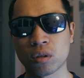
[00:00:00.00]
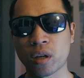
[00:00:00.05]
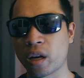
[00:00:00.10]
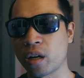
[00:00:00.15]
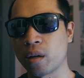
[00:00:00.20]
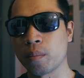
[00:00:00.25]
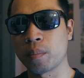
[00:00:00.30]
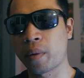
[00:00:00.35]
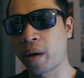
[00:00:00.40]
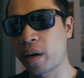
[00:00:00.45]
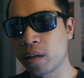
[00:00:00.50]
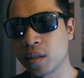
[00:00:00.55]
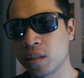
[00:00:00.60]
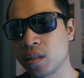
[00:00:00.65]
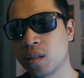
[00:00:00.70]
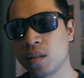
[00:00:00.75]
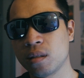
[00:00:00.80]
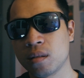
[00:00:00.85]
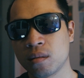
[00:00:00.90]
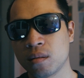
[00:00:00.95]
Canon pays
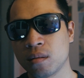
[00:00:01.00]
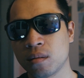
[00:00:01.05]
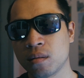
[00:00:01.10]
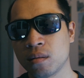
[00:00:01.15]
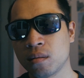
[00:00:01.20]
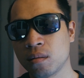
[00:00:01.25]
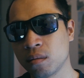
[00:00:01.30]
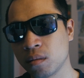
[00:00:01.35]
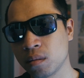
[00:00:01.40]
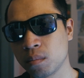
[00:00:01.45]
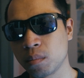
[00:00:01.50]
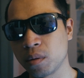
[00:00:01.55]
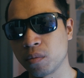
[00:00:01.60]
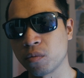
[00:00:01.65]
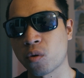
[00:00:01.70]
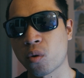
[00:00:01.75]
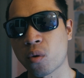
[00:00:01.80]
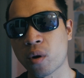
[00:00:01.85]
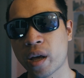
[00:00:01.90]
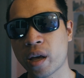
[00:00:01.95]
it
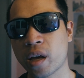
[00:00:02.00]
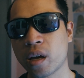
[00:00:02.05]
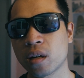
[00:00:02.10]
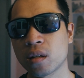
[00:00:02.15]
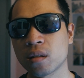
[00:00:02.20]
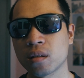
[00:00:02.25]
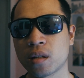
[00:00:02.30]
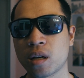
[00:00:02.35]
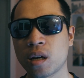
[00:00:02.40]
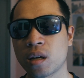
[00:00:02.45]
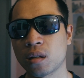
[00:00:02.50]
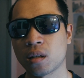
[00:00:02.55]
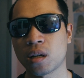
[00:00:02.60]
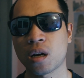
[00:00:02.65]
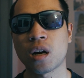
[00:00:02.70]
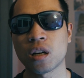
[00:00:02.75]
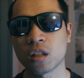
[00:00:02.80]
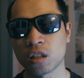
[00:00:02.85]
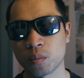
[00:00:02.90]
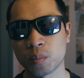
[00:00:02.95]
beforehand, then the
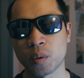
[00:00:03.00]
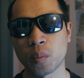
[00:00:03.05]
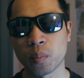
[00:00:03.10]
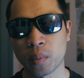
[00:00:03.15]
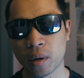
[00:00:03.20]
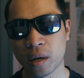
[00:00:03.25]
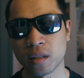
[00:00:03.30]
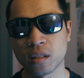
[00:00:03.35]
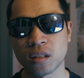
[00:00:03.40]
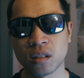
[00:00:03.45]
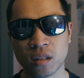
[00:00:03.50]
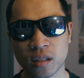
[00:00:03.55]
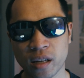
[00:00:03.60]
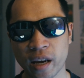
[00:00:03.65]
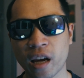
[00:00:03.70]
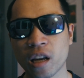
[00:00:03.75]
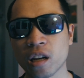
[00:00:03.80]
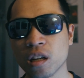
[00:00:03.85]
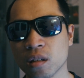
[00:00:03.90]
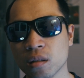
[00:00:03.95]
customer pays
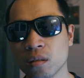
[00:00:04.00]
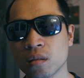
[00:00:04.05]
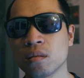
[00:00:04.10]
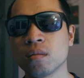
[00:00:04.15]
Canon.